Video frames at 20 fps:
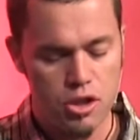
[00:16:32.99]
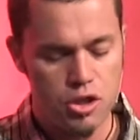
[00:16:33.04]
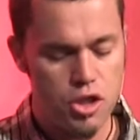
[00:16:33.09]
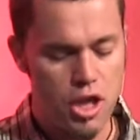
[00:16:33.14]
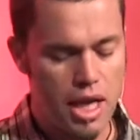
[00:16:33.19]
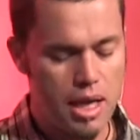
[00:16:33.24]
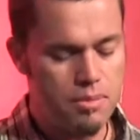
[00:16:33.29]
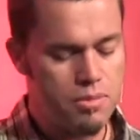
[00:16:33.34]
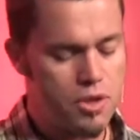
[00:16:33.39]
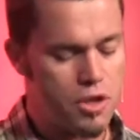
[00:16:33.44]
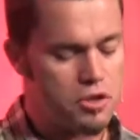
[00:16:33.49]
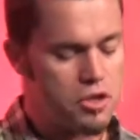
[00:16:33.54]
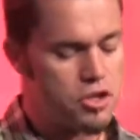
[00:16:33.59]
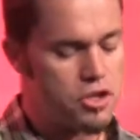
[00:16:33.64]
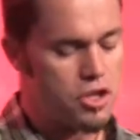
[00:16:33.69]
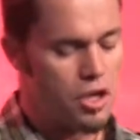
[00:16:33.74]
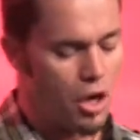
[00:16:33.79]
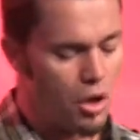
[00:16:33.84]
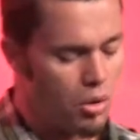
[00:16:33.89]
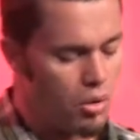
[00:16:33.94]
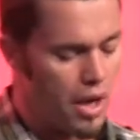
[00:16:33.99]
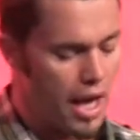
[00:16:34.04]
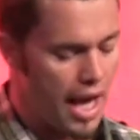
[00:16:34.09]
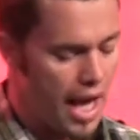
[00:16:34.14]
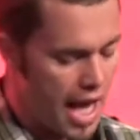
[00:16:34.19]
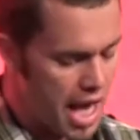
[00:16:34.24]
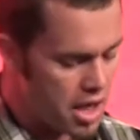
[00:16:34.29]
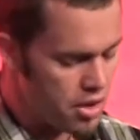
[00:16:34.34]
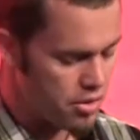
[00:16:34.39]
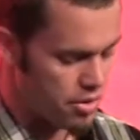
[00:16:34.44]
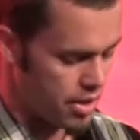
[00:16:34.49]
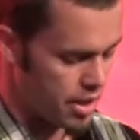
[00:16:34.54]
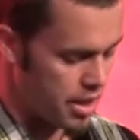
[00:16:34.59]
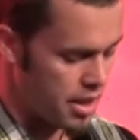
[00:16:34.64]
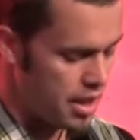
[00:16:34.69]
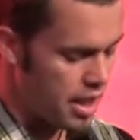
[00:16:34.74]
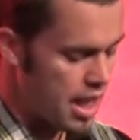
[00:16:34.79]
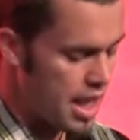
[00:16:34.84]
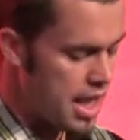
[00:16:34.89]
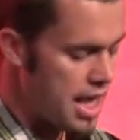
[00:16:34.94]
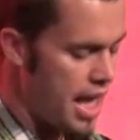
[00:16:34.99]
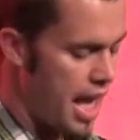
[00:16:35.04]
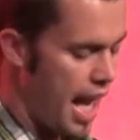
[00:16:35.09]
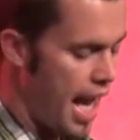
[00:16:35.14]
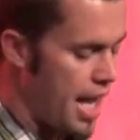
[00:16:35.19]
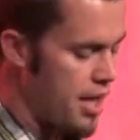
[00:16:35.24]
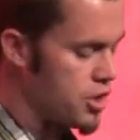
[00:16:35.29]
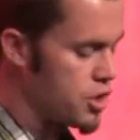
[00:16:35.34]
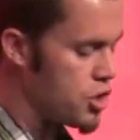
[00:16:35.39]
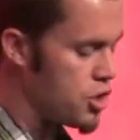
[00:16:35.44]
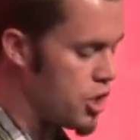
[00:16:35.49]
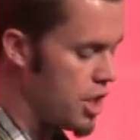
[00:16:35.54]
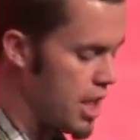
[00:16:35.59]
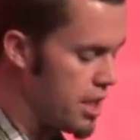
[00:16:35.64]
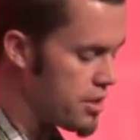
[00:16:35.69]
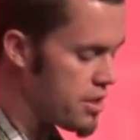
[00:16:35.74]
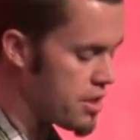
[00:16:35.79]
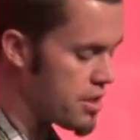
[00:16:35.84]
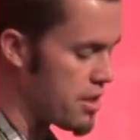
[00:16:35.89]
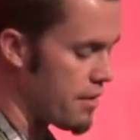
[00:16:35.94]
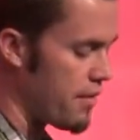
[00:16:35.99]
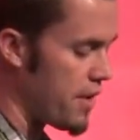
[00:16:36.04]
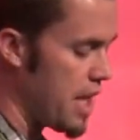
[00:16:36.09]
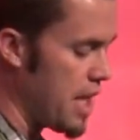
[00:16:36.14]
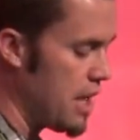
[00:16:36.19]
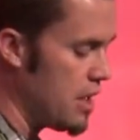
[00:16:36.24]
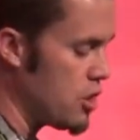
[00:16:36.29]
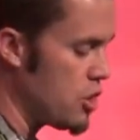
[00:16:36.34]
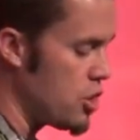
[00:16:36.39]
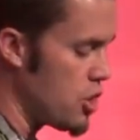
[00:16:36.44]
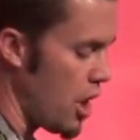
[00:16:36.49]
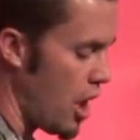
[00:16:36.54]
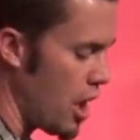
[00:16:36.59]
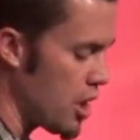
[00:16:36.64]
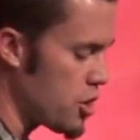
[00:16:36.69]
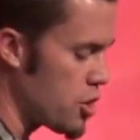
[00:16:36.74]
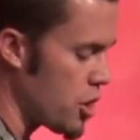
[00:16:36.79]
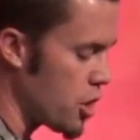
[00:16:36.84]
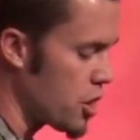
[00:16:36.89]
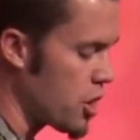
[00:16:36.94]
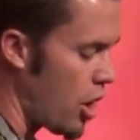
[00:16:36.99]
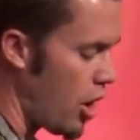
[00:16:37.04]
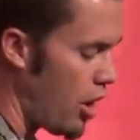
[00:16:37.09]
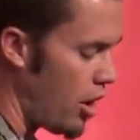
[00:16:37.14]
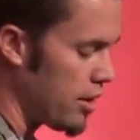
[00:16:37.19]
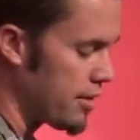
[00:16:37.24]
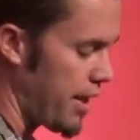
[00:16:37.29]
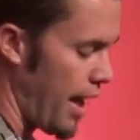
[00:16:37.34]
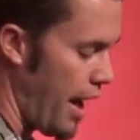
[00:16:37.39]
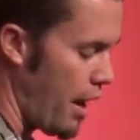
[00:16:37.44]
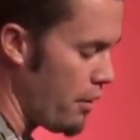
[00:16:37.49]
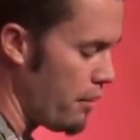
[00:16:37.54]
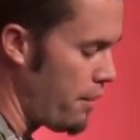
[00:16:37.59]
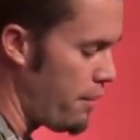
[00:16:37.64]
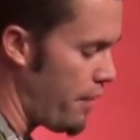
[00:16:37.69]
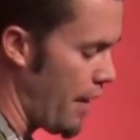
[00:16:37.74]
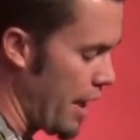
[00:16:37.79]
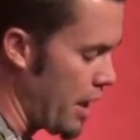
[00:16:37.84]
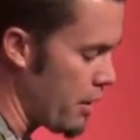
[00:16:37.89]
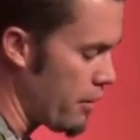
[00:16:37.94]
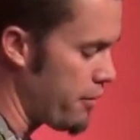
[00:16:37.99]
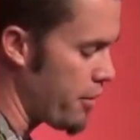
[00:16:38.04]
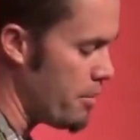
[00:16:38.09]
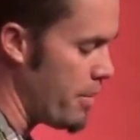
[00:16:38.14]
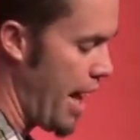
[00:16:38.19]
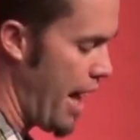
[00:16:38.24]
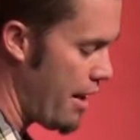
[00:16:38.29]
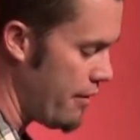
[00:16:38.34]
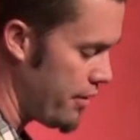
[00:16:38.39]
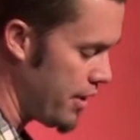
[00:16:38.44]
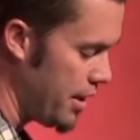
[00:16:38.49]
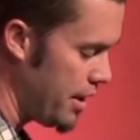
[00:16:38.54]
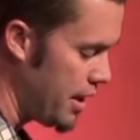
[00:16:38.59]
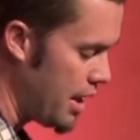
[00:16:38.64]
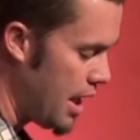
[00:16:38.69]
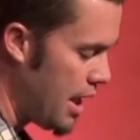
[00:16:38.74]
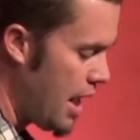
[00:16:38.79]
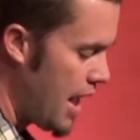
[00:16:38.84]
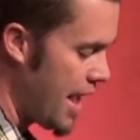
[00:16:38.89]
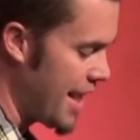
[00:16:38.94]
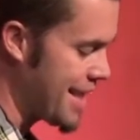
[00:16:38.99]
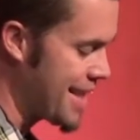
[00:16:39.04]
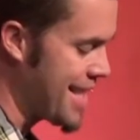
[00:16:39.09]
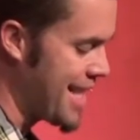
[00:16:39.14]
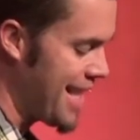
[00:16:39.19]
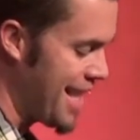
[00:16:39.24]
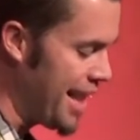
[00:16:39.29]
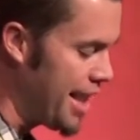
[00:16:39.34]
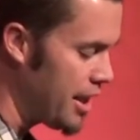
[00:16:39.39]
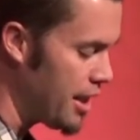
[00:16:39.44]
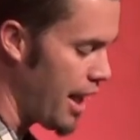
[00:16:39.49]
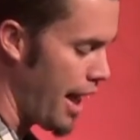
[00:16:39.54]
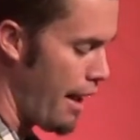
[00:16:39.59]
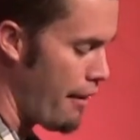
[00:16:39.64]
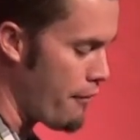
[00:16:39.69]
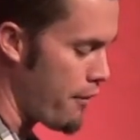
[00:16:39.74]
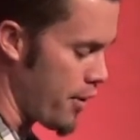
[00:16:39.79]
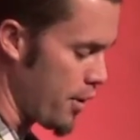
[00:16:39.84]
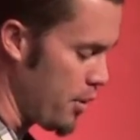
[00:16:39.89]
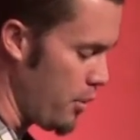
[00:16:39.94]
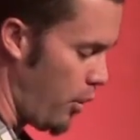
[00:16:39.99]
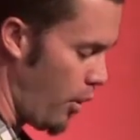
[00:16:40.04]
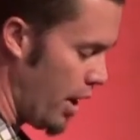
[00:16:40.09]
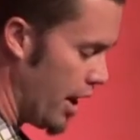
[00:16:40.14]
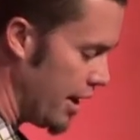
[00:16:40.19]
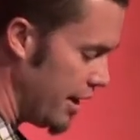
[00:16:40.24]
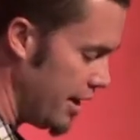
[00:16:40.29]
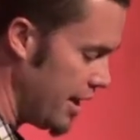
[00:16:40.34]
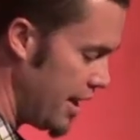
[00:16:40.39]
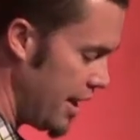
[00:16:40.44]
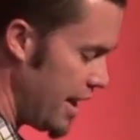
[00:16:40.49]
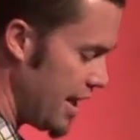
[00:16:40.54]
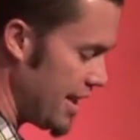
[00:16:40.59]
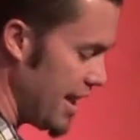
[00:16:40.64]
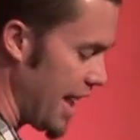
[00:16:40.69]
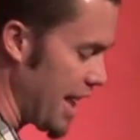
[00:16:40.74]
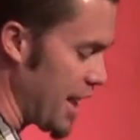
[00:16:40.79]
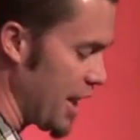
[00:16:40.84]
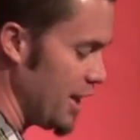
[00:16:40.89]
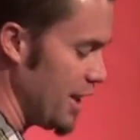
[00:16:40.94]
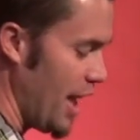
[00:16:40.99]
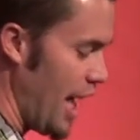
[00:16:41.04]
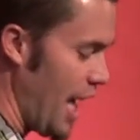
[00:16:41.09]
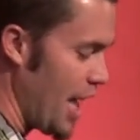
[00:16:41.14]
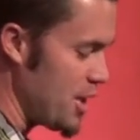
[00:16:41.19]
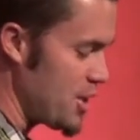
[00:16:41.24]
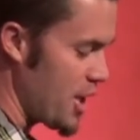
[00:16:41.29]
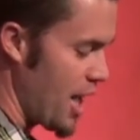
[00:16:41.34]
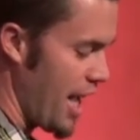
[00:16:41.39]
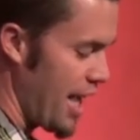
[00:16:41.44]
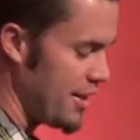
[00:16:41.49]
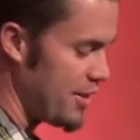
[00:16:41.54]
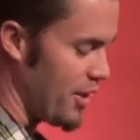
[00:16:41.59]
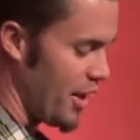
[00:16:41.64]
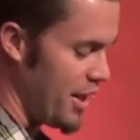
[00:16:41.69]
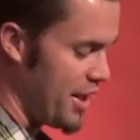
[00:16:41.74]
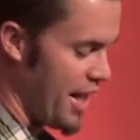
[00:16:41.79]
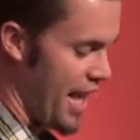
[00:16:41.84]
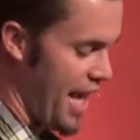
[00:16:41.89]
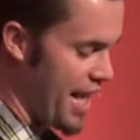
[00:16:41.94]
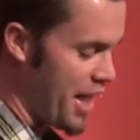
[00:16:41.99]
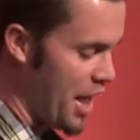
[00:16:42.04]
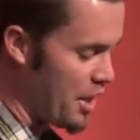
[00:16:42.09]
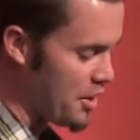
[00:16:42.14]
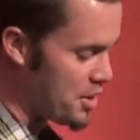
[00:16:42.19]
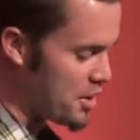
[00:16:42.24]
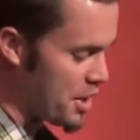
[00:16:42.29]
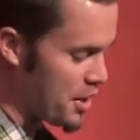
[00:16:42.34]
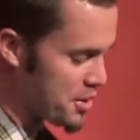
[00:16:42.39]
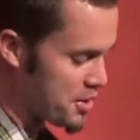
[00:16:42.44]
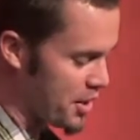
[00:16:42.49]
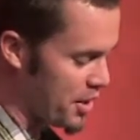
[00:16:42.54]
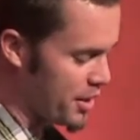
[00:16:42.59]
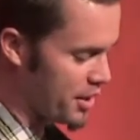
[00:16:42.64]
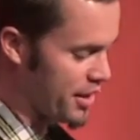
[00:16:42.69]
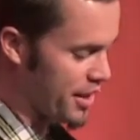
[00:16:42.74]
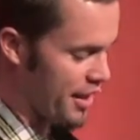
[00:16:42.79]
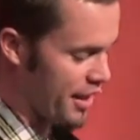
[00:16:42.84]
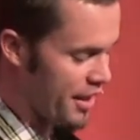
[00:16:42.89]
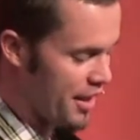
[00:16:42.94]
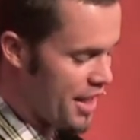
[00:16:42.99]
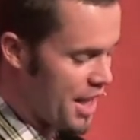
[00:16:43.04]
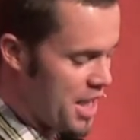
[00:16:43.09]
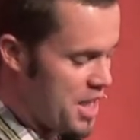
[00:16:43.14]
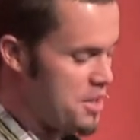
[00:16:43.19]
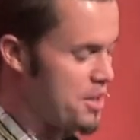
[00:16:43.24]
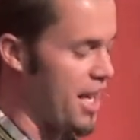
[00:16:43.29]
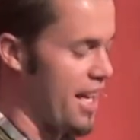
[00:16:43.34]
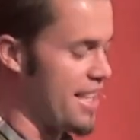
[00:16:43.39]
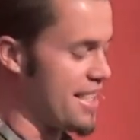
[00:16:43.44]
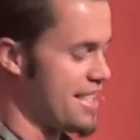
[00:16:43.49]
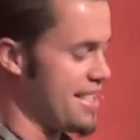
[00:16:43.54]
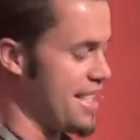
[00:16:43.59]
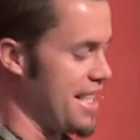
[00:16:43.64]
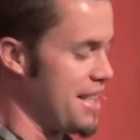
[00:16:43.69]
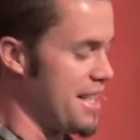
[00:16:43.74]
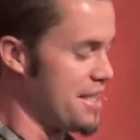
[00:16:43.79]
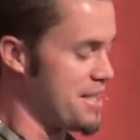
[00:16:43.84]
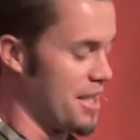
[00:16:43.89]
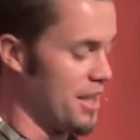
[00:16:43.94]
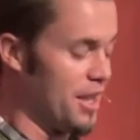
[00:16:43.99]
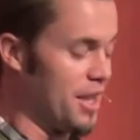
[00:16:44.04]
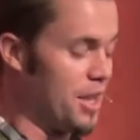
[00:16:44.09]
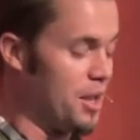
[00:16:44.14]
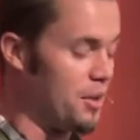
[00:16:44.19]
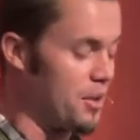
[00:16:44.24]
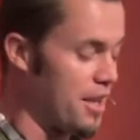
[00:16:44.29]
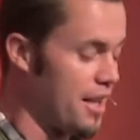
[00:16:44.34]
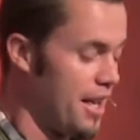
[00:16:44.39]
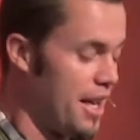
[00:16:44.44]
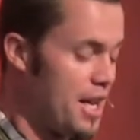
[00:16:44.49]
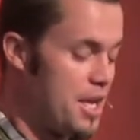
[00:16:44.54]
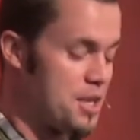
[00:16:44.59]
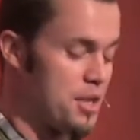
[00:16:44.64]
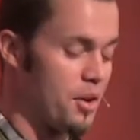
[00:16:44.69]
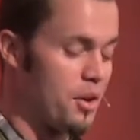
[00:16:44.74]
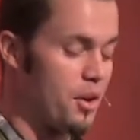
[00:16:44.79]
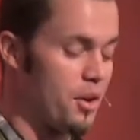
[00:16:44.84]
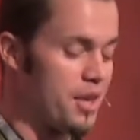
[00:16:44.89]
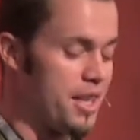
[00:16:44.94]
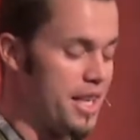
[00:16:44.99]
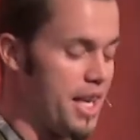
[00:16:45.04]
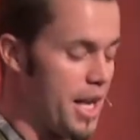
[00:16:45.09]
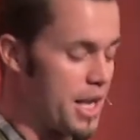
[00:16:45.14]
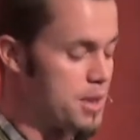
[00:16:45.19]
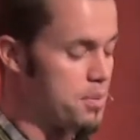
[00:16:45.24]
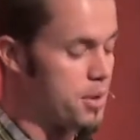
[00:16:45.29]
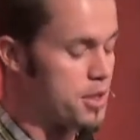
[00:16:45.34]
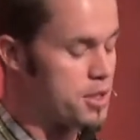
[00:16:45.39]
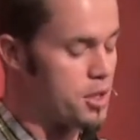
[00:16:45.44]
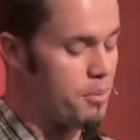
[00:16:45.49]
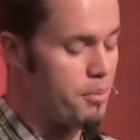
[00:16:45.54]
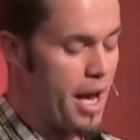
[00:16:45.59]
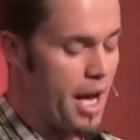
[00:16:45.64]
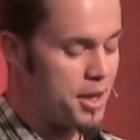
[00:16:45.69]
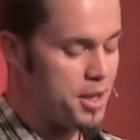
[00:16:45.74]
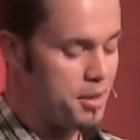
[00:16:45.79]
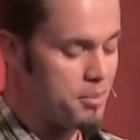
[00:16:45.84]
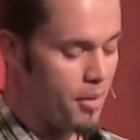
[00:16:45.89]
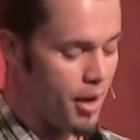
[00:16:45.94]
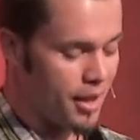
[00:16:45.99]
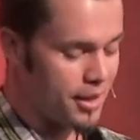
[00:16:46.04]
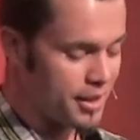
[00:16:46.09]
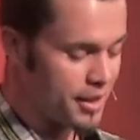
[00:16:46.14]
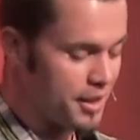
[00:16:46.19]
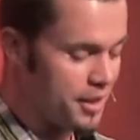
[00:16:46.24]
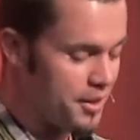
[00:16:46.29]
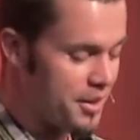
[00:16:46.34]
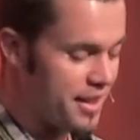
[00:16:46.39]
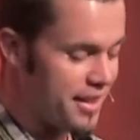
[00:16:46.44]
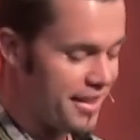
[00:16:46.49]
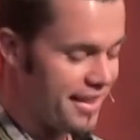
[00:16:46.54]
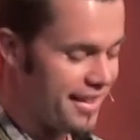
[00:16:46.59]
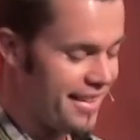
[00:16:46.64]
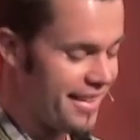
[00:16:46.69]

James is so angry, he asks Jesus if he and John should call down fire from heaven and kill everyone like Elijah had done 900 years earlier. You got to see this in Luke. So go to the next book. So, Matthew, Mark, Luke.